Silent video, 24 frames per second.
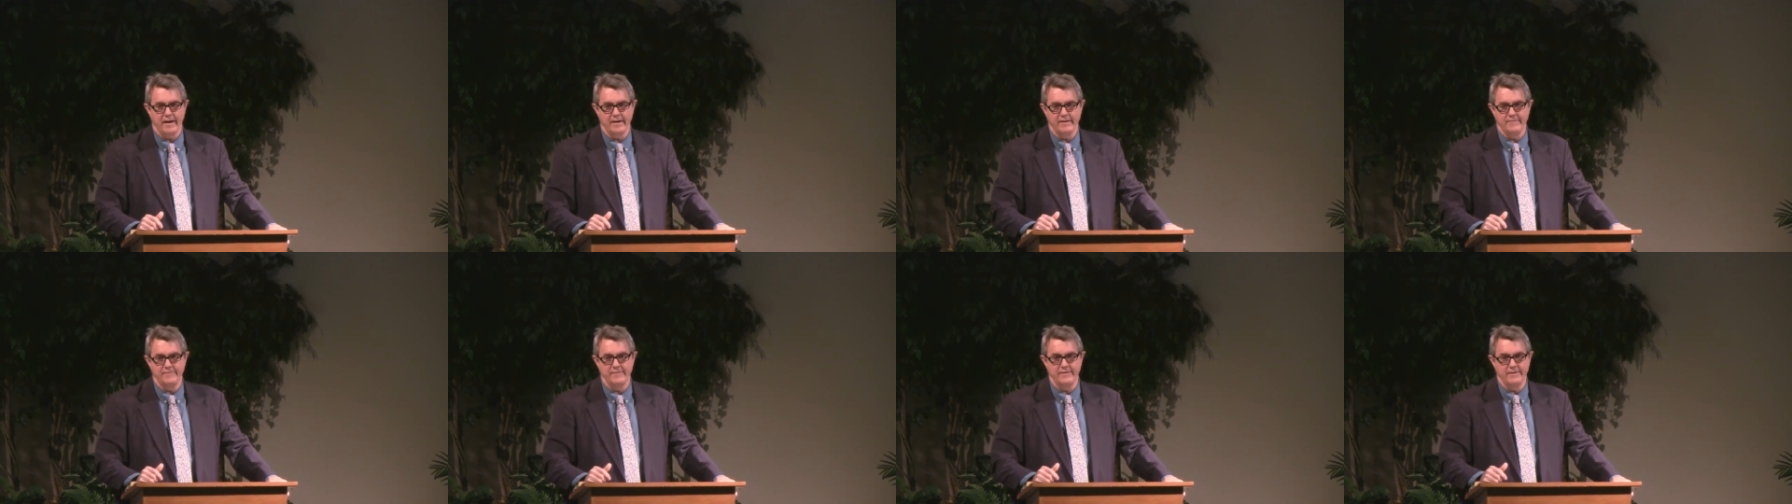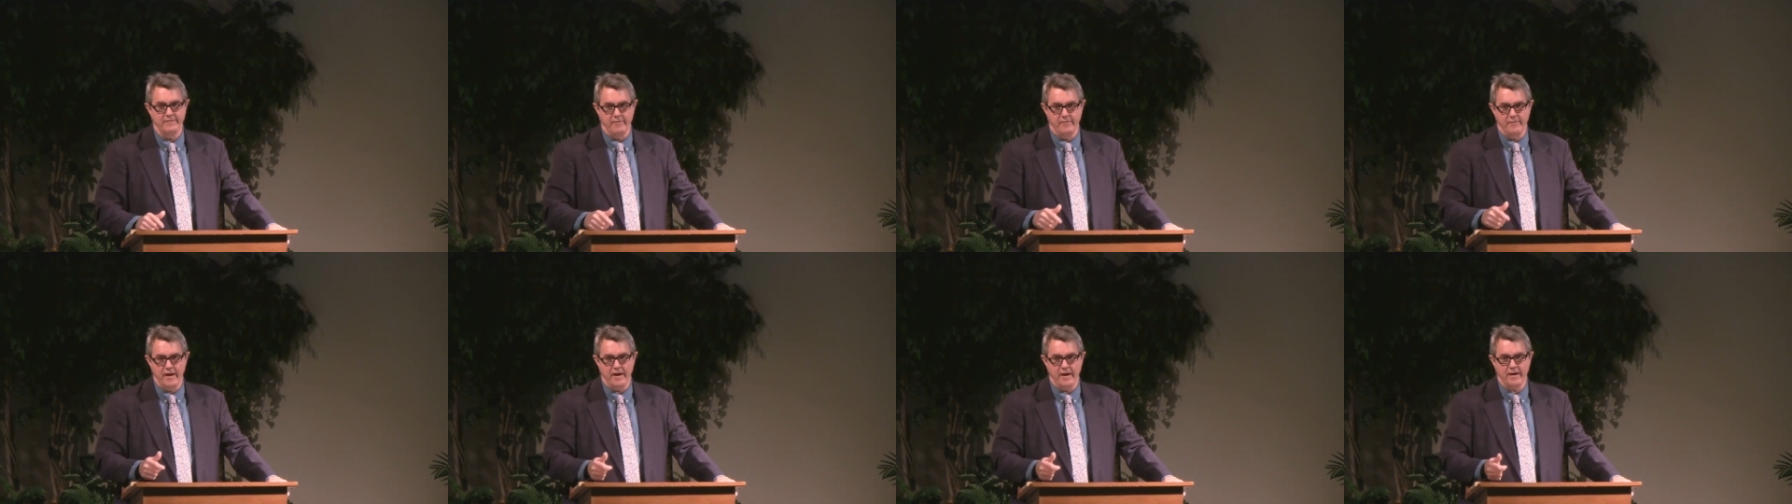If you
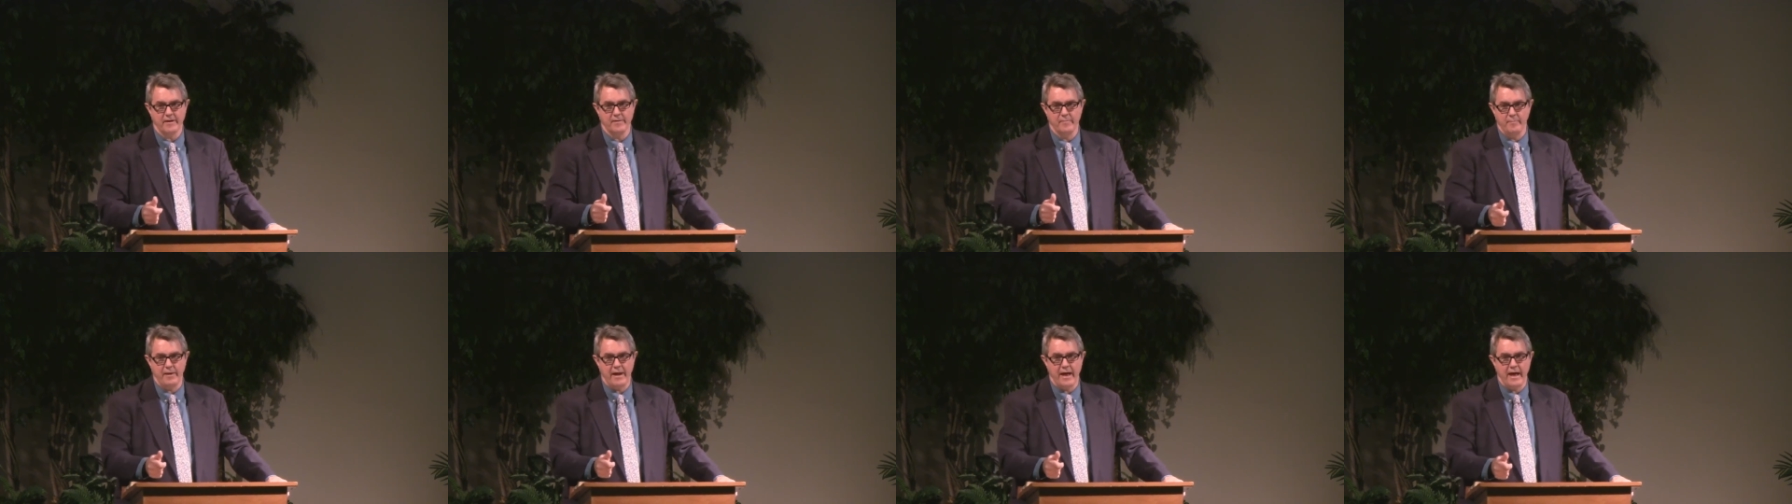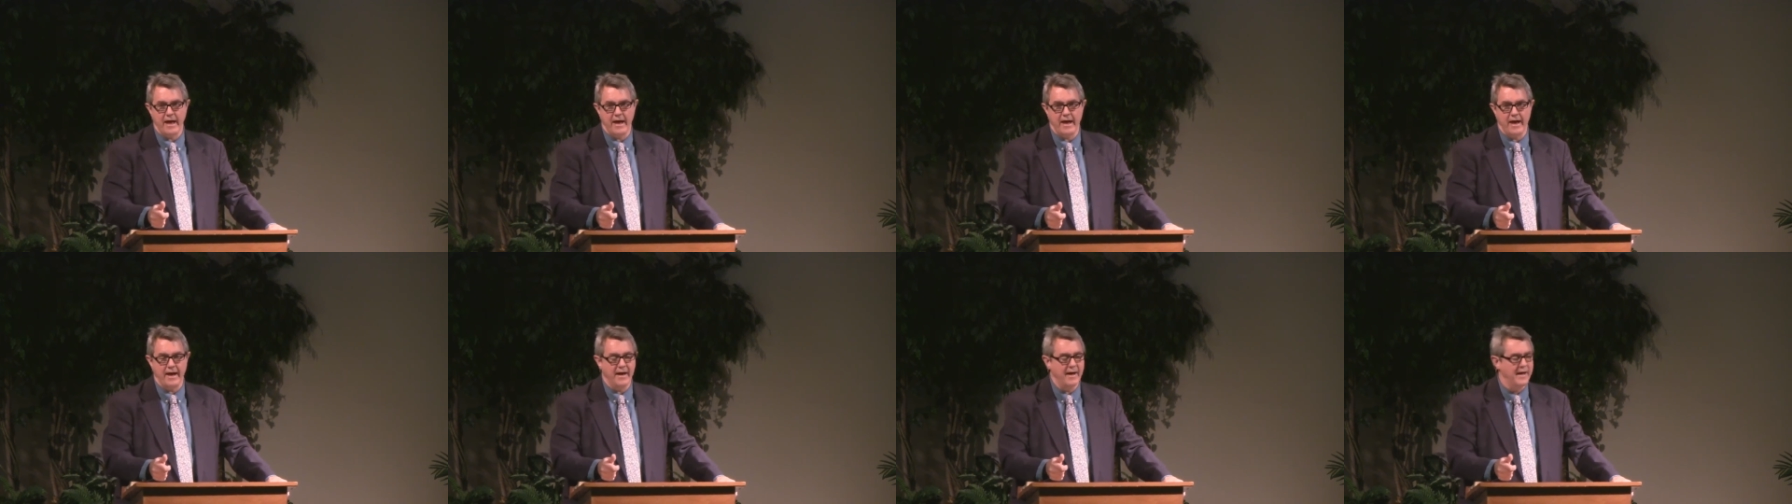do not
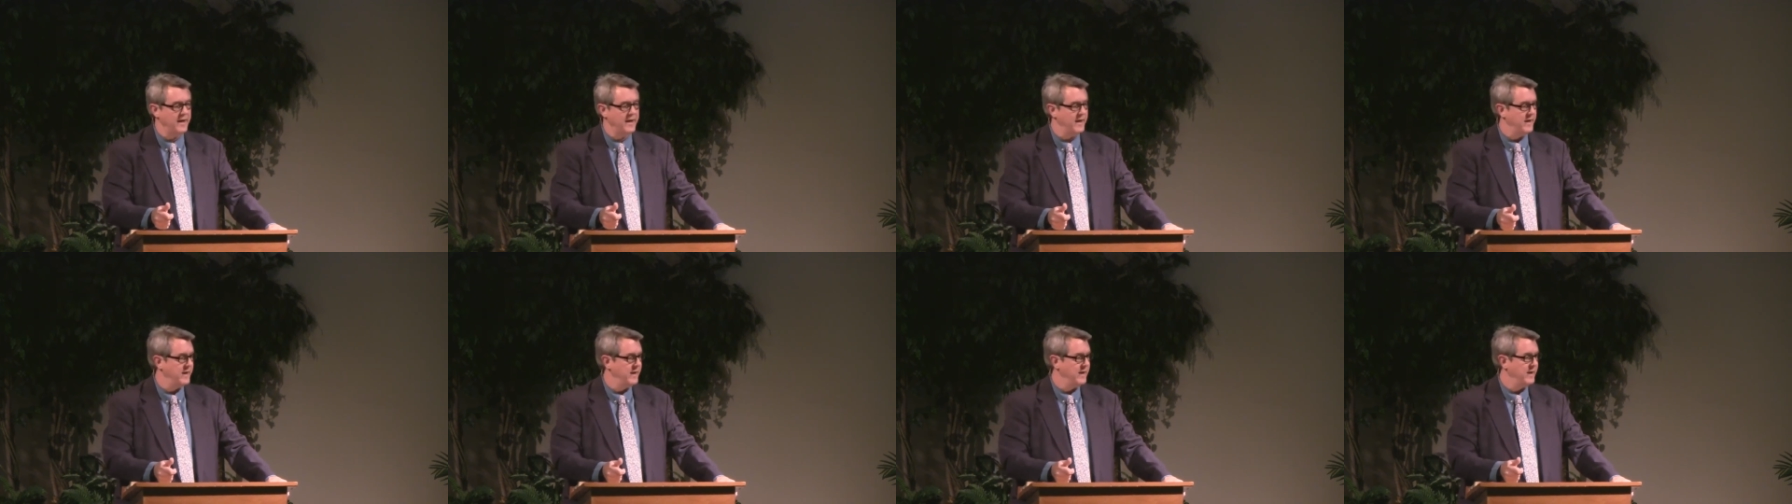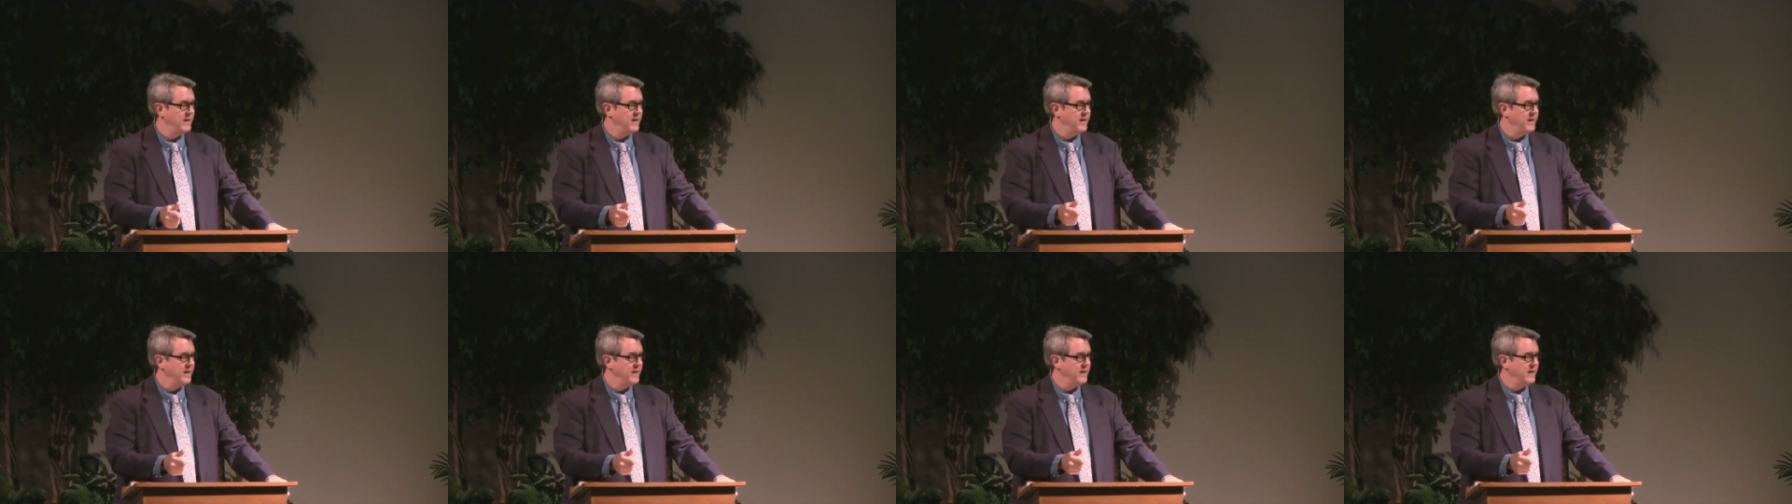comply
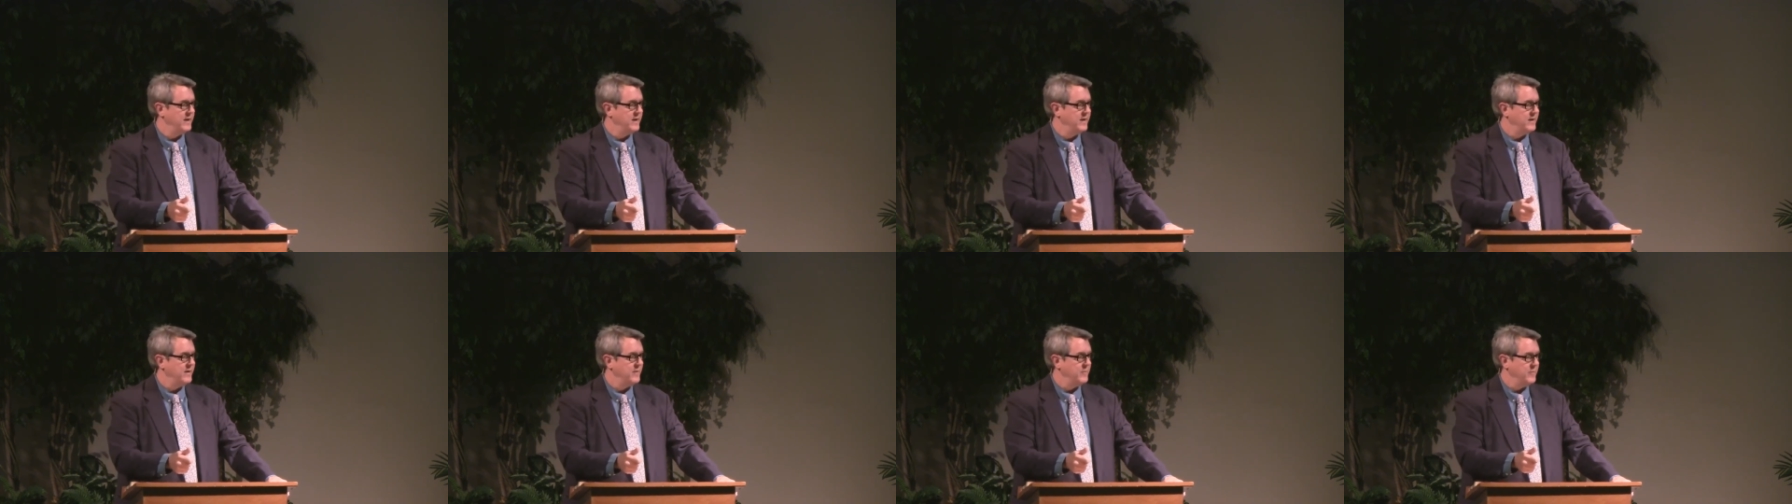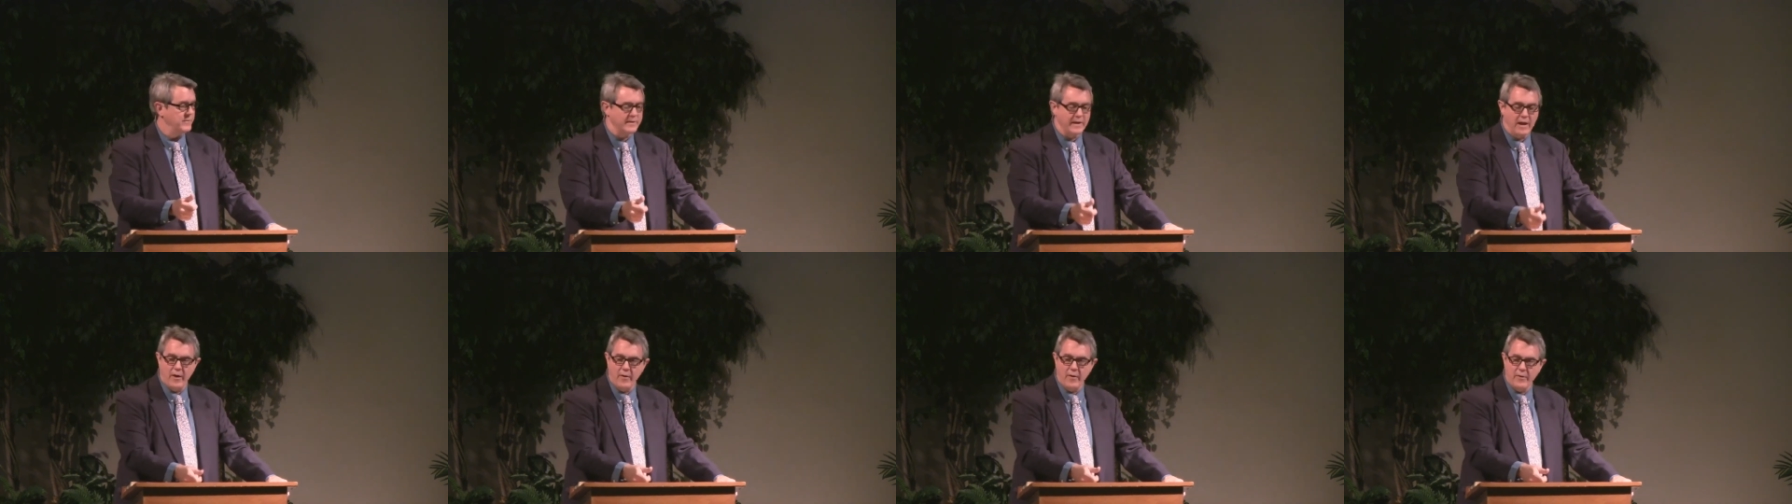
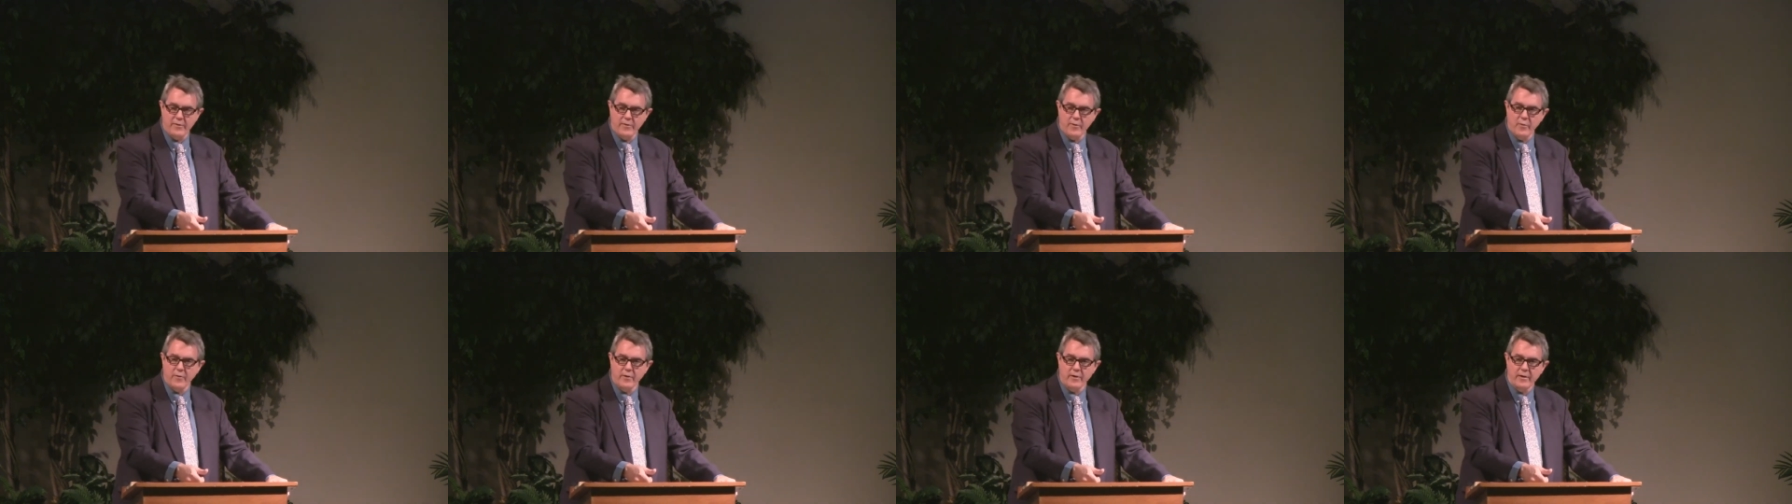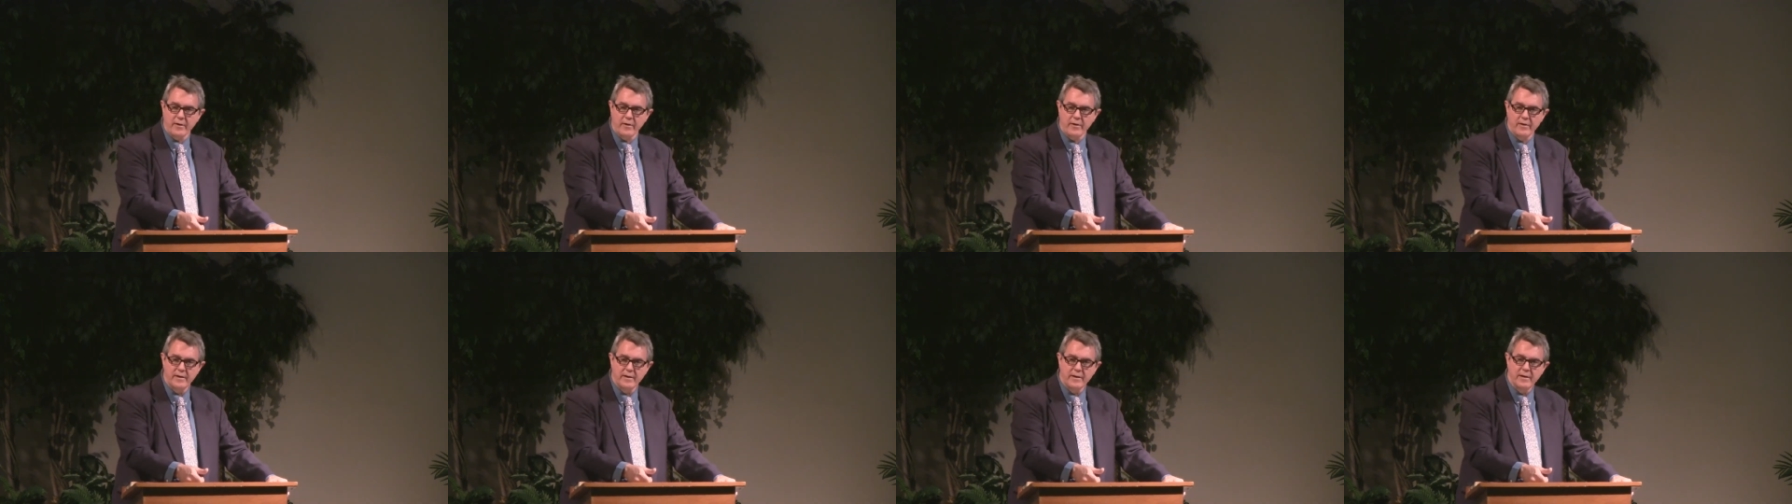with law and
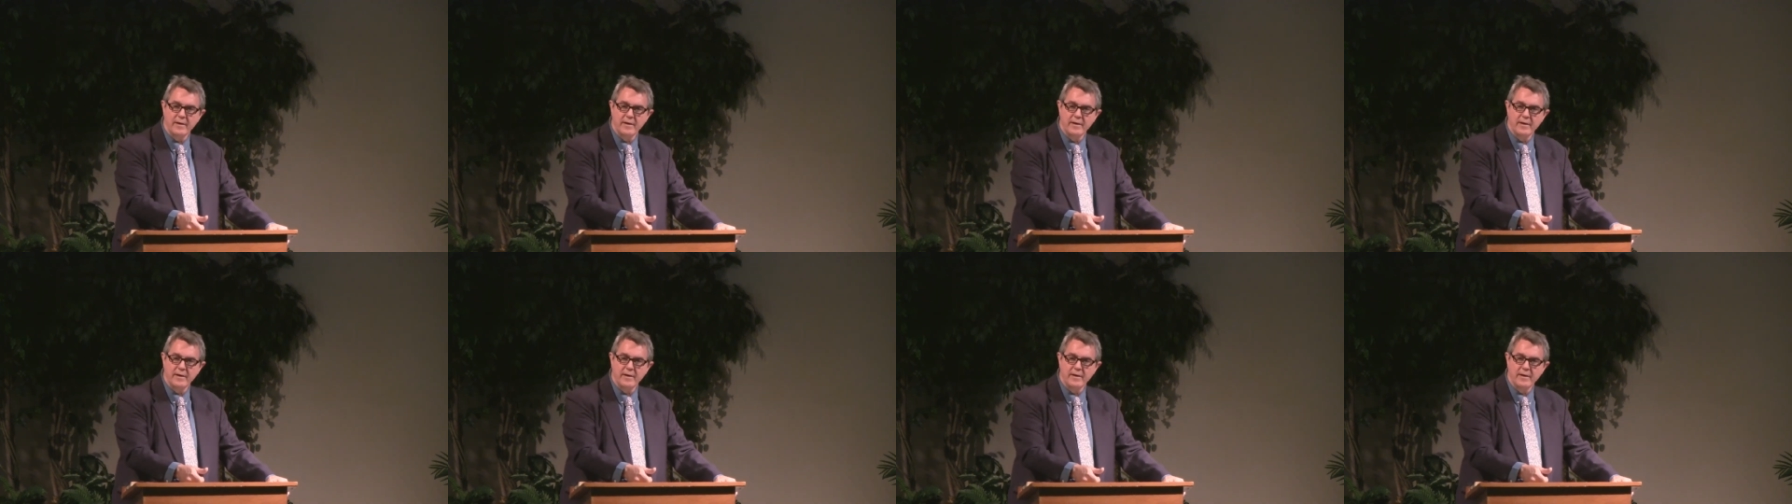order,